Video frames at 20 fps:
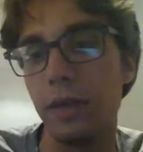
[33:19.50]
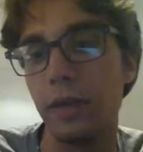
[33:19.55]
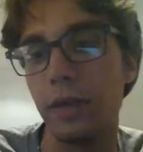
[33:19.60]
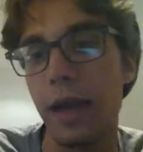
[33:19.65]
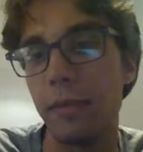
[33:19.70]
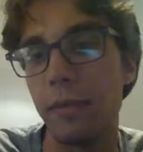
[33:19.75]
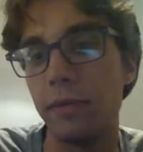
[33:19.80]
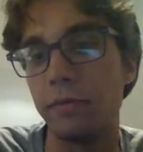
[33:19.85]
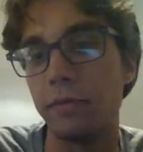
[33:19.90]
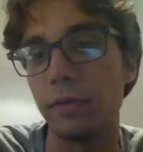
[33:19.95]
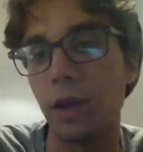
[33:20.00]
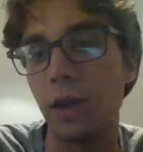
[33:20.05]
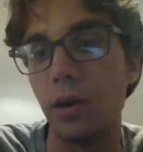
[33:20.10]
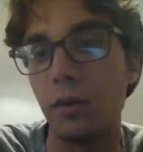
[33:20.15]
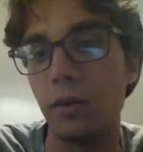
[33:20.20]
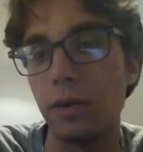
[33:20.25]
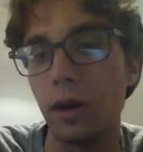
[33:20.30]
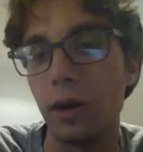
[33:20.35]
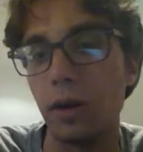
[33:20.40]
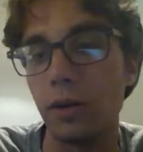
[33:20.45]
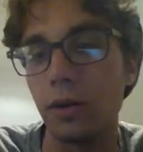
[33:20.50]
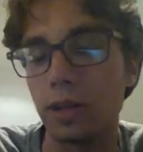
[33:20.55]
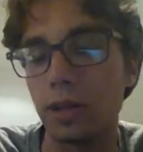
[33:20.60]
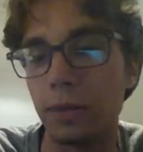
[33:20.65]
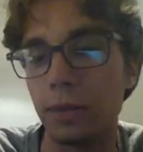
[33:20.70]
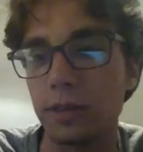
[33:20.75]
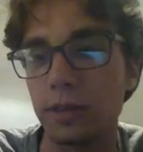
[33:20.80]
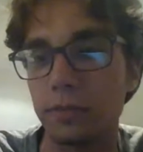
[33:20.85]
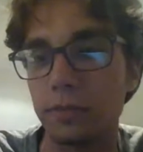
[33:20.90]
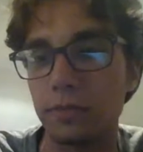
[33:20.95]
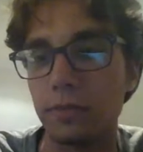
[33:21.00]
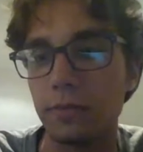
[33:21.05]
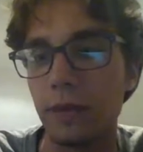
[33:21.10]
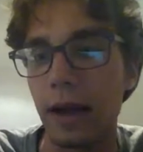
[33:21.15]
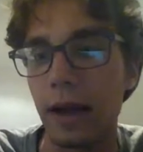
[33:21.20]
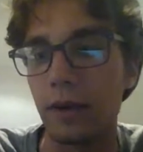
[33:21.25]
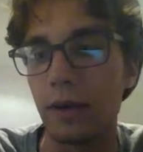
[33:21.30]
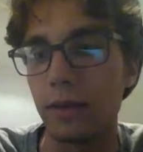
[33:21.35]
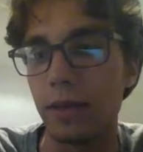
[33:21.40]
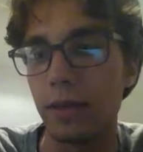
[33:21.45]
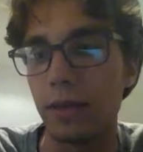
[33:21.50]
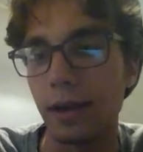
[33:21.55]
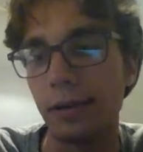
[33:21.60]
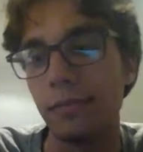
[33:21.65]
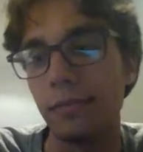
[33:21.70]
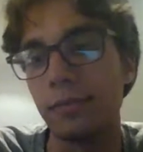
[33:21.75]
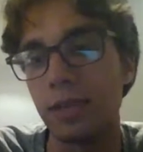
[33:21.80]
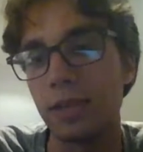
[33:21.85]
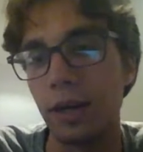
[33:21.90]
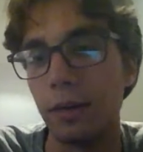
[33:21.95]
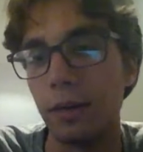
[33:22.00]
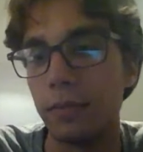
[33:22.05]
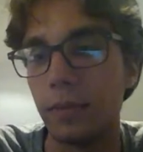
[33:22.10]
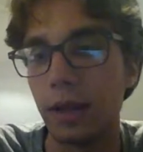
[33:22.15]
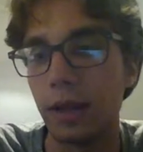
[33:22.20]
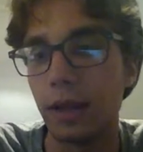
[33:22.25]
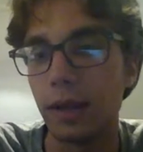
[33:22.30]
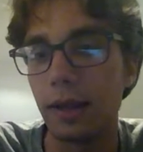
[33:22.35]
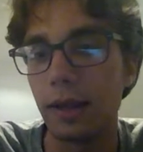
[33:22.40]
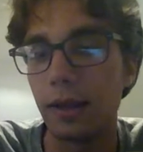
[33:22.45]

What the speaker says: they ebb and flow, in terms of how good they are. So,